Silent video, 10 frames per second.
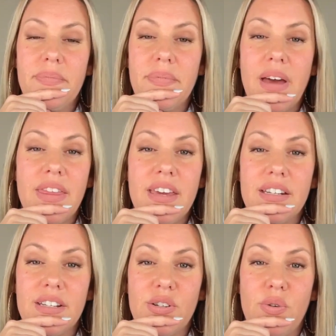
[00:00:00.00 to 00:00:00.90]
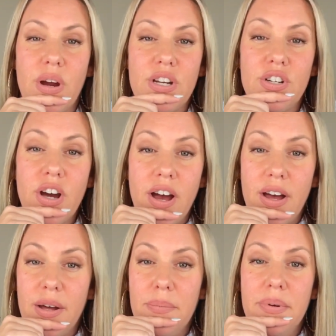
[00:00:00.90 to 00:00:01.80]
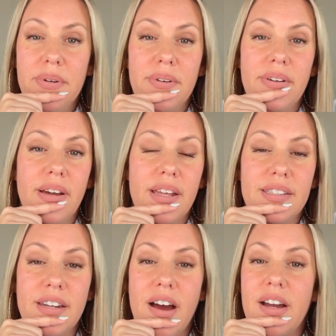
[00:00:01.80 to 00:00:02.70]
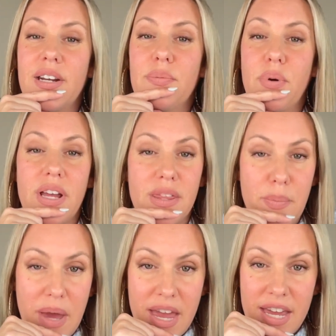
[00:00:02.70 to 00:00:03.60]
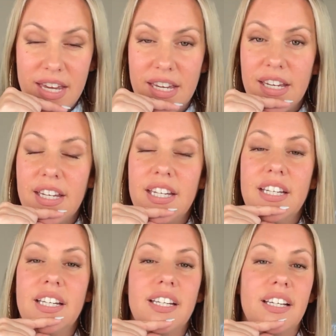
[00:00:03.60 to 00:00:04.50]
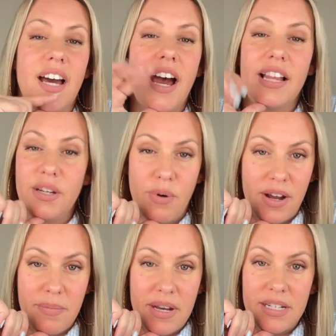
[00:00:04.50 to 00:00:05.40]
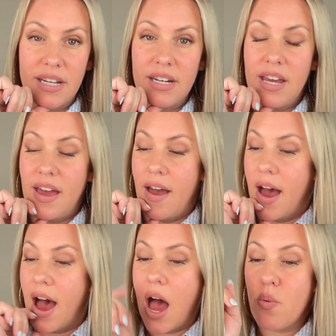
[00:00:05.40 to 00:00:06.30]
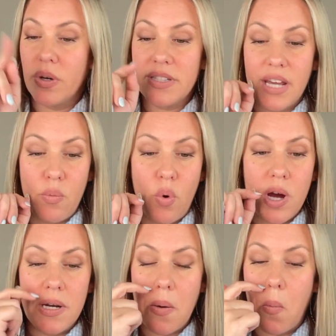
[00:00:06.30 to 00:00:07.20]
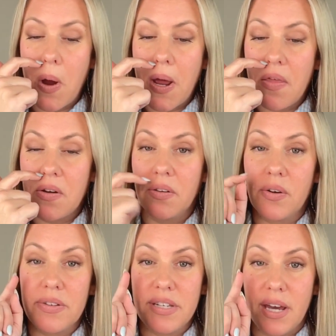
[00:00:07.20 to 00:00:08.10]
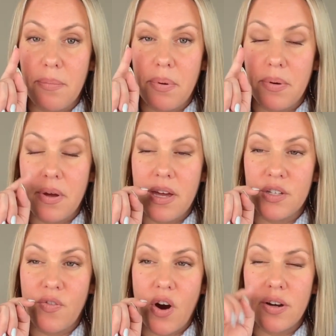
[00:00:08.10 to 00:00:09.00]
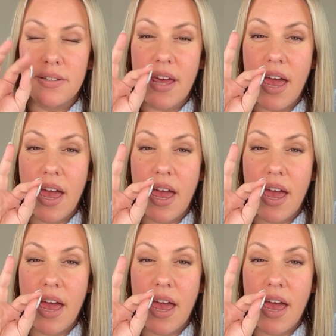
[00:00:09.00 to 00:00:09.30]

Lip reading: I think it does a great job. It's not going to break the bank. Highly recommend it. I will say one other little tip as far as